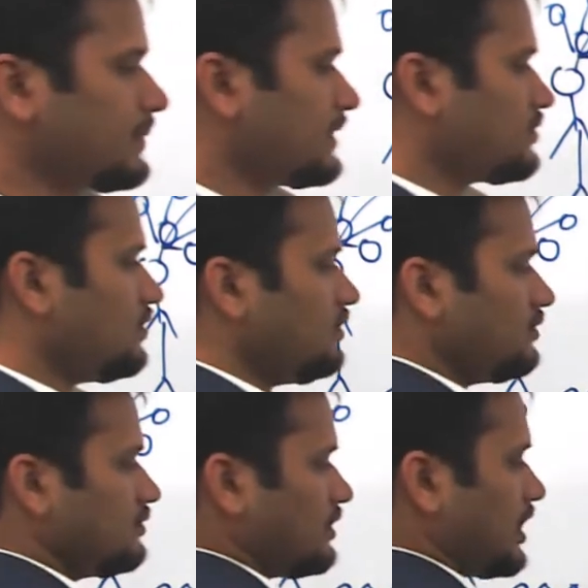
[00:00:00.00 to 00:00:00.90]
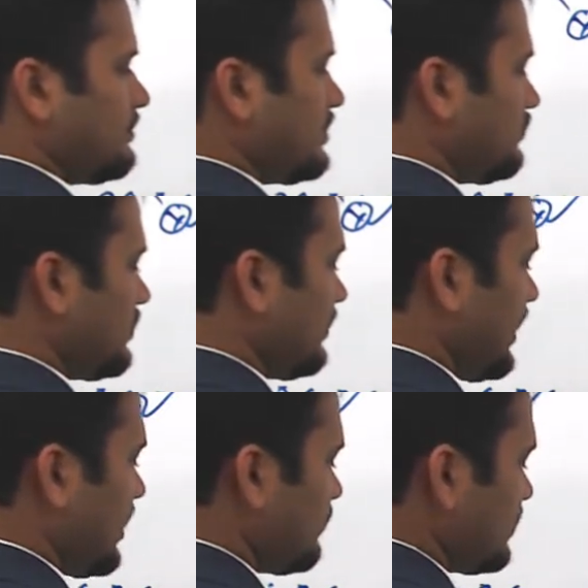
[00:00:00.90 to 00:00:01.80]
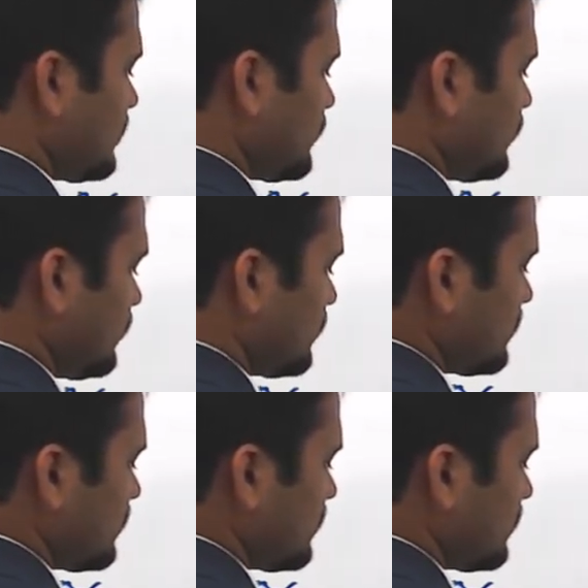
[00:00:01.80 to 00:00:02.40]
So Amit will be able to